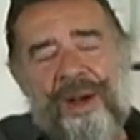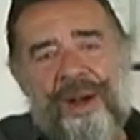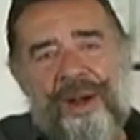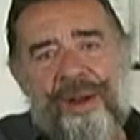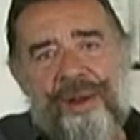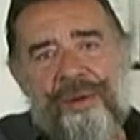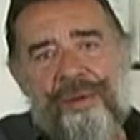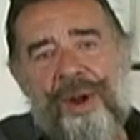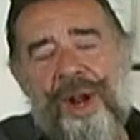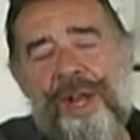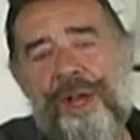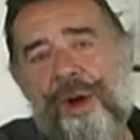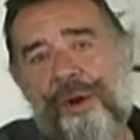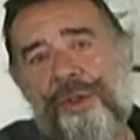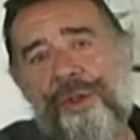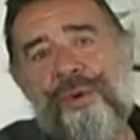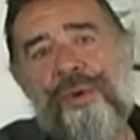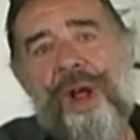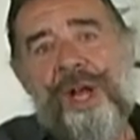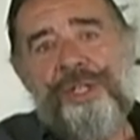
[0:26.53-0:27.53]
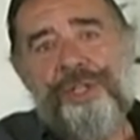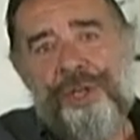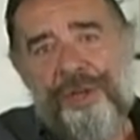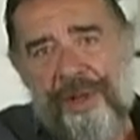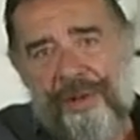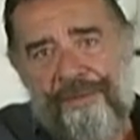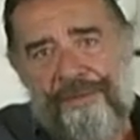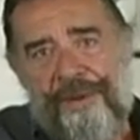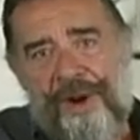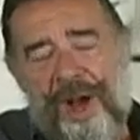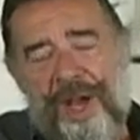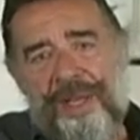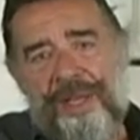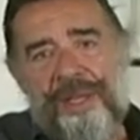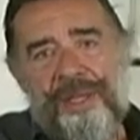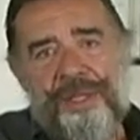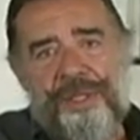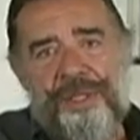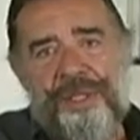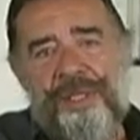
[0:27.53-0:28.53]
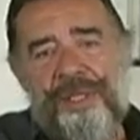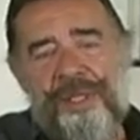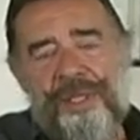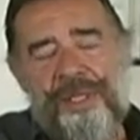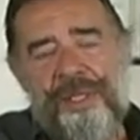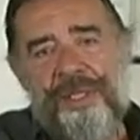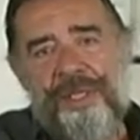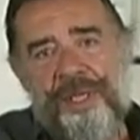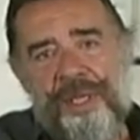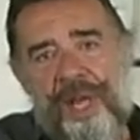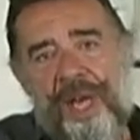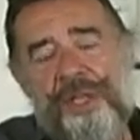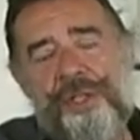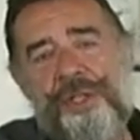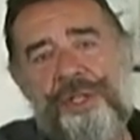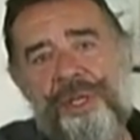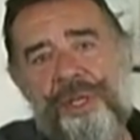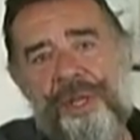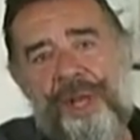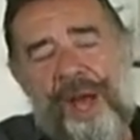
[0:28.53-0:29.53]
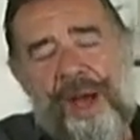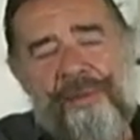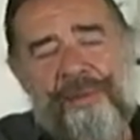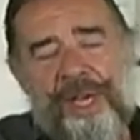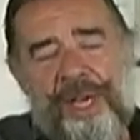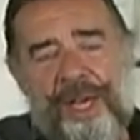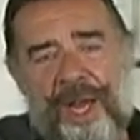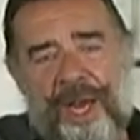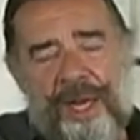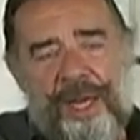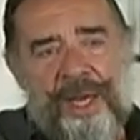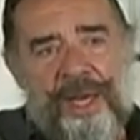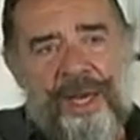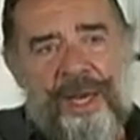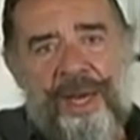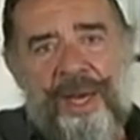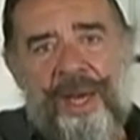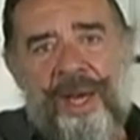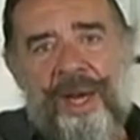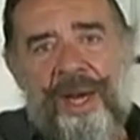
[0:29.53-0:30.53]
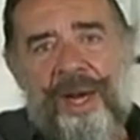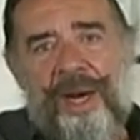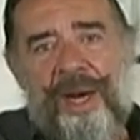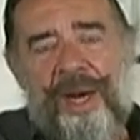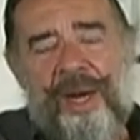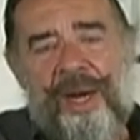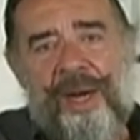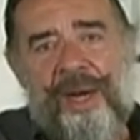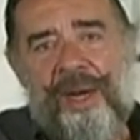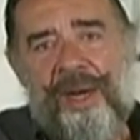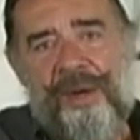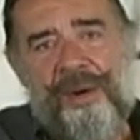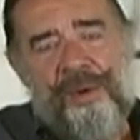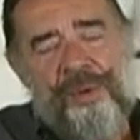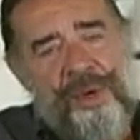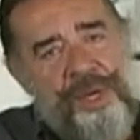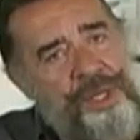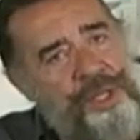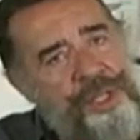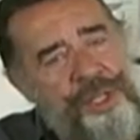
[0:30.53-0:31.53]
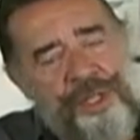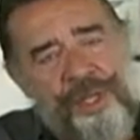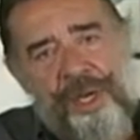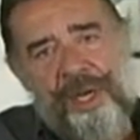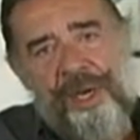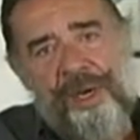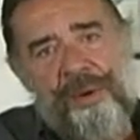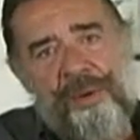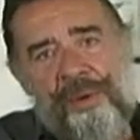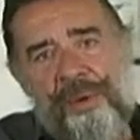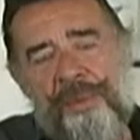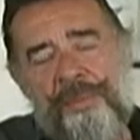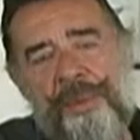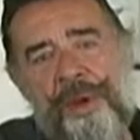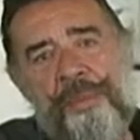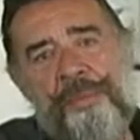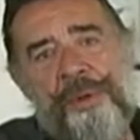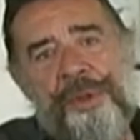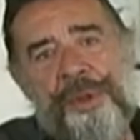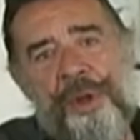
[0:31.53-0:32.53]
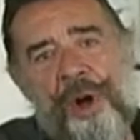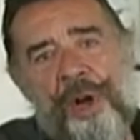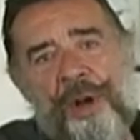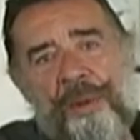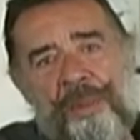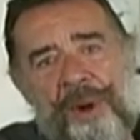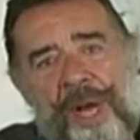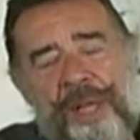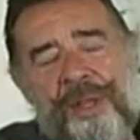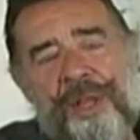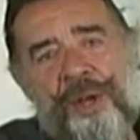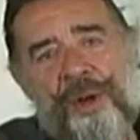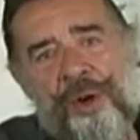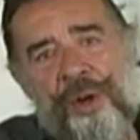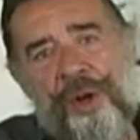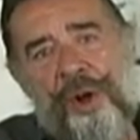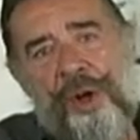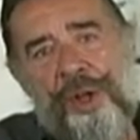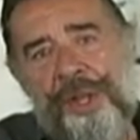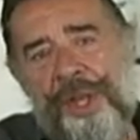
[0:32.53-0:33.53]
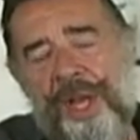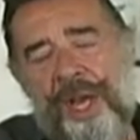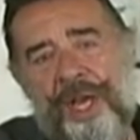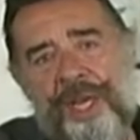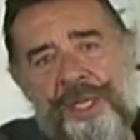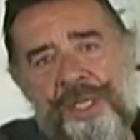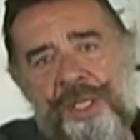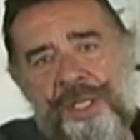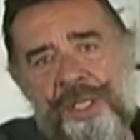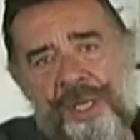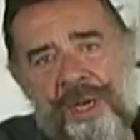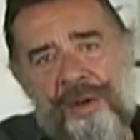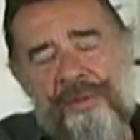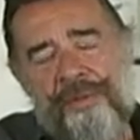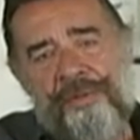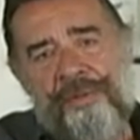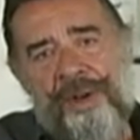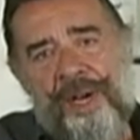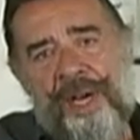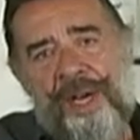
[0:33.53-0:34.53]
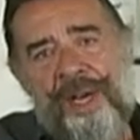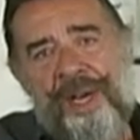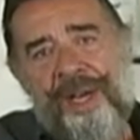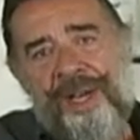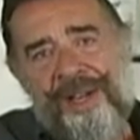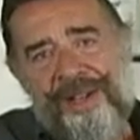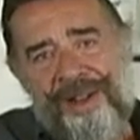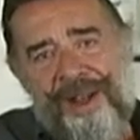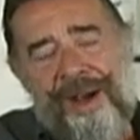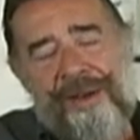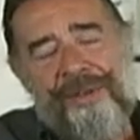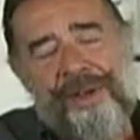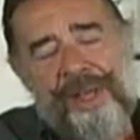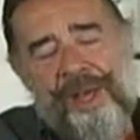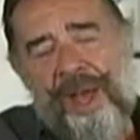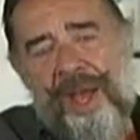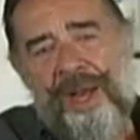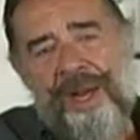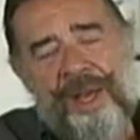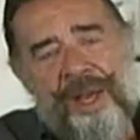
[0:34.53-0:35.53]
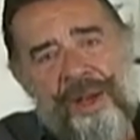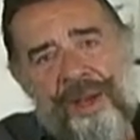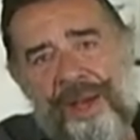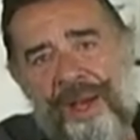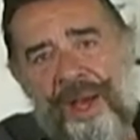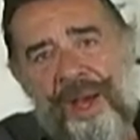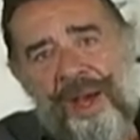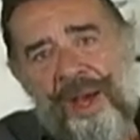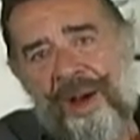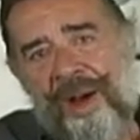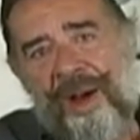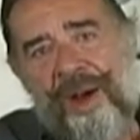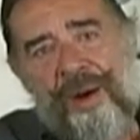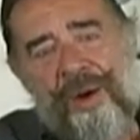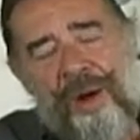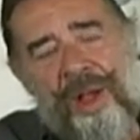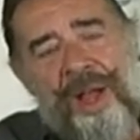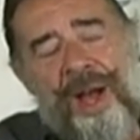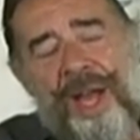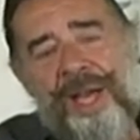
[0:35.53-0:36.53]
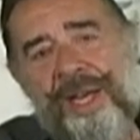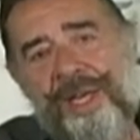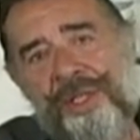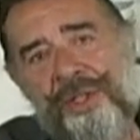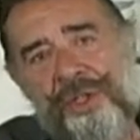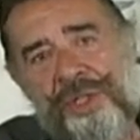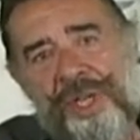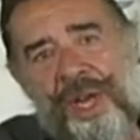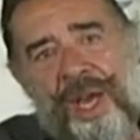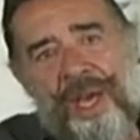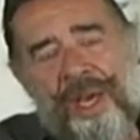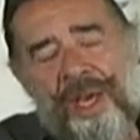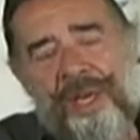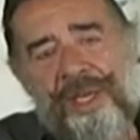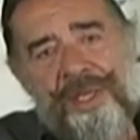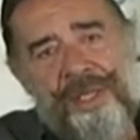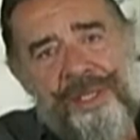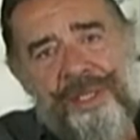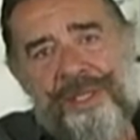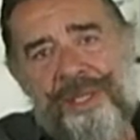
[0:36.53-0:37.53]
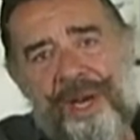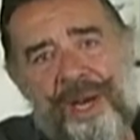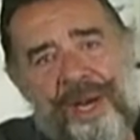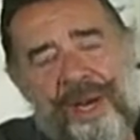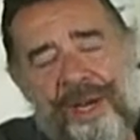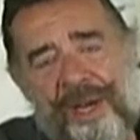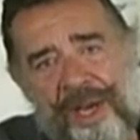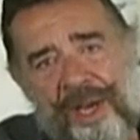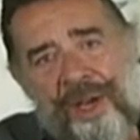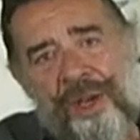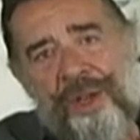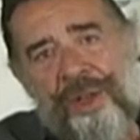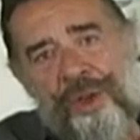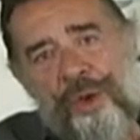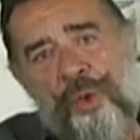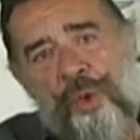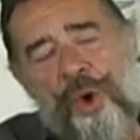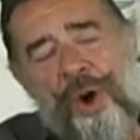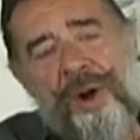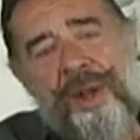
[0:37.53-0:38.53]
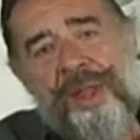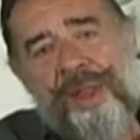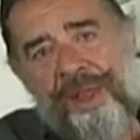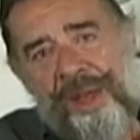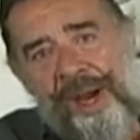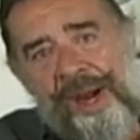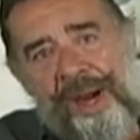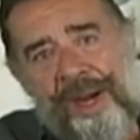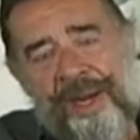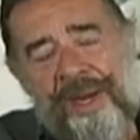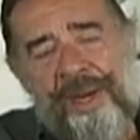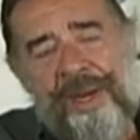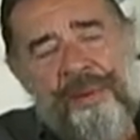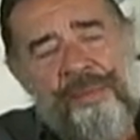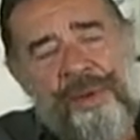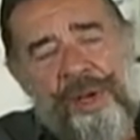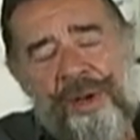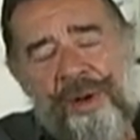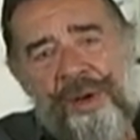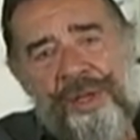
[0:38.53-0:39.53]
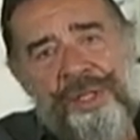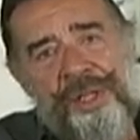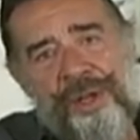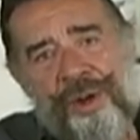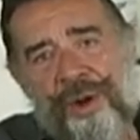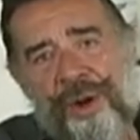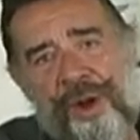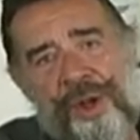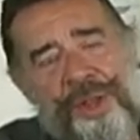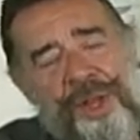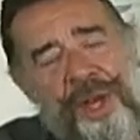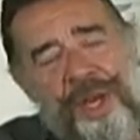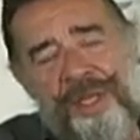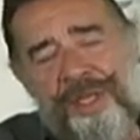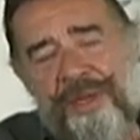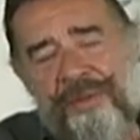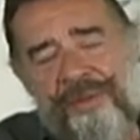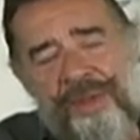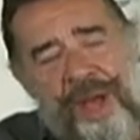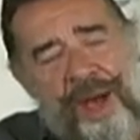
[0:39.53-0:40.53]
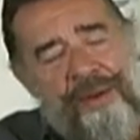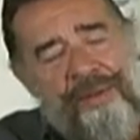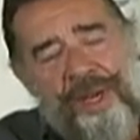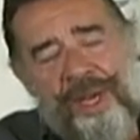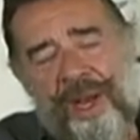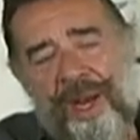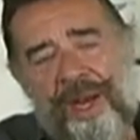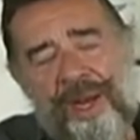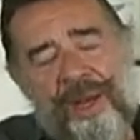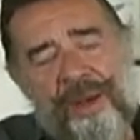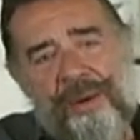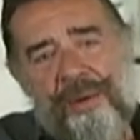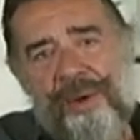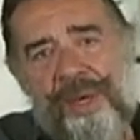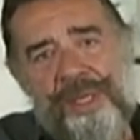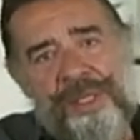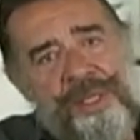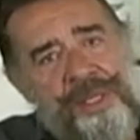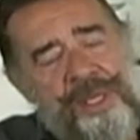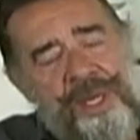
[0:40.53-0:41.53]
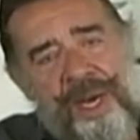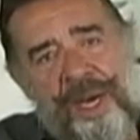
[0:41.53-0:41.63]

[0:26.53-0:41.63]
radio directional finders and celestial navigating, which when people talk about the good old days of navigating, all I can say is you weren't there, because the good old days of navigating was